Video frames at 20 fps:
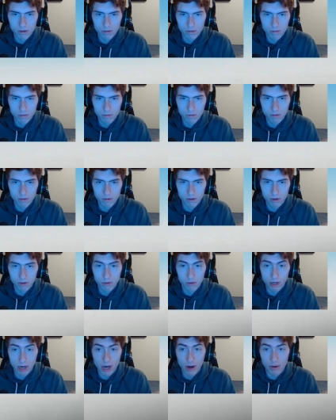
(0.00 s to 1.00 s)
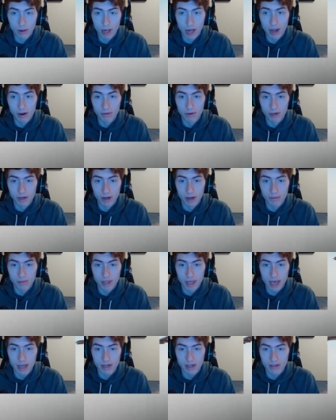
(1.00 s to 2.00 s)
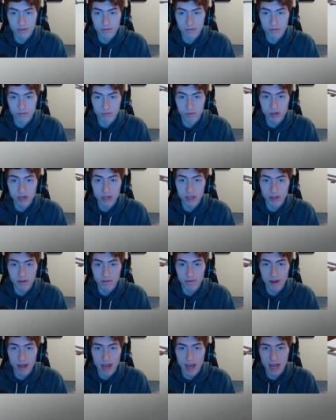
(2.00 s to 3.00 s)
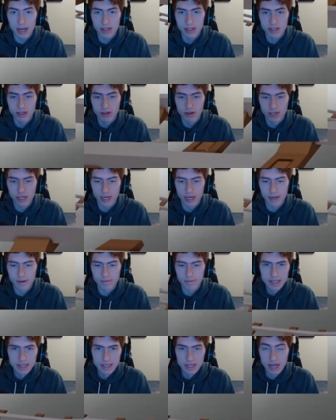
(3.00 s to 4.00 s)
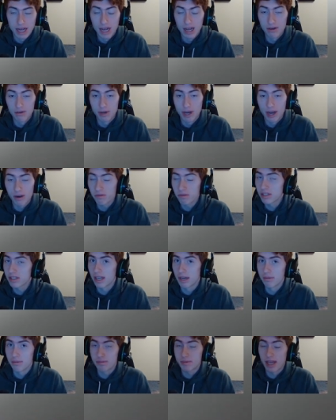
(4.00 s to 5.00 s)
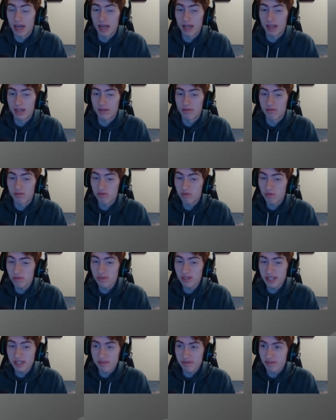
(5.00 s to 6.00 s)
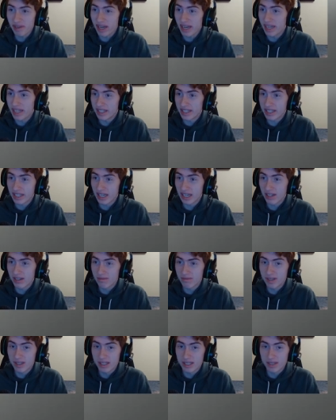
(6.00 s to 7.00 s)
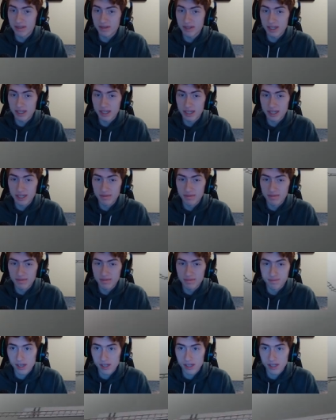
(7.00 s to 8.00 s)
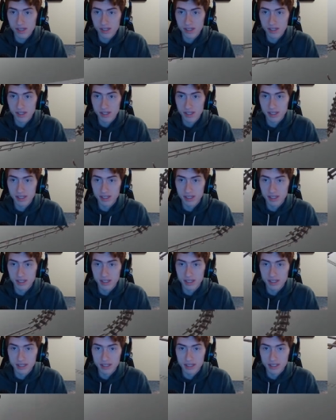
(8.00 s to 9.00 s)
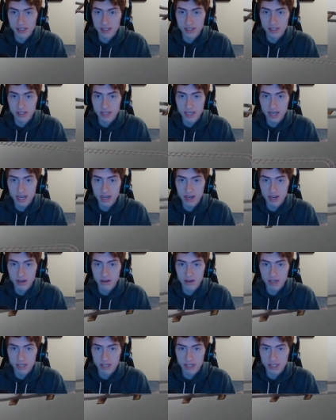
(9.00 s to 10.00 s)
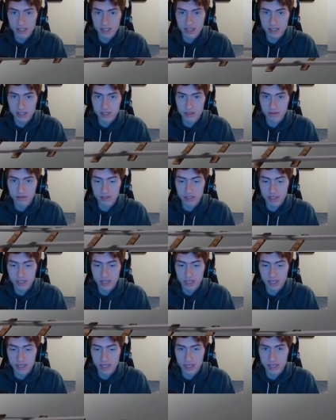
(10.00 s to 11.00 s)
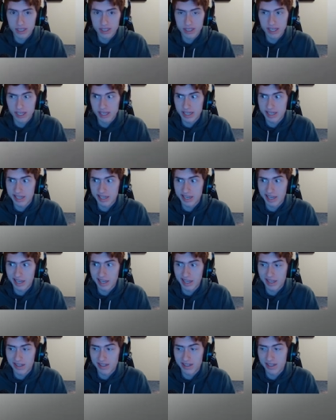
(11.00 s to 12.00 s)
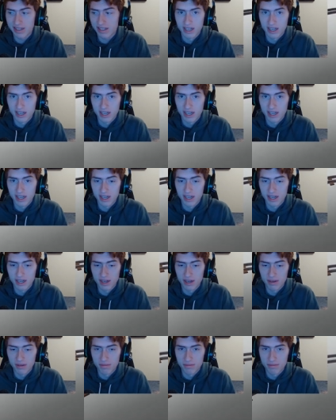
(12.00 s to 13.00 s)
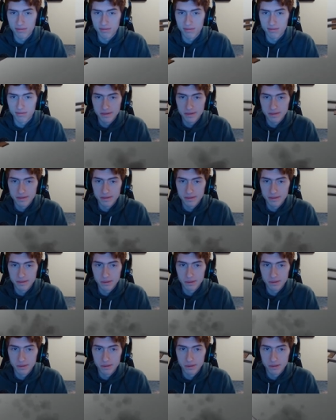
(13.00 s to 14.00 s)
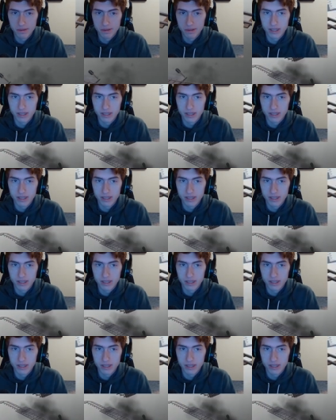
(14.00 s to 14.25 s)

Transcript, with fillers: Whoa, wow, well I went up that really fast. Okay, I, I went up that pretty fast. I gotta admit. Um, uh, so now I get to do this again. Um, ooh.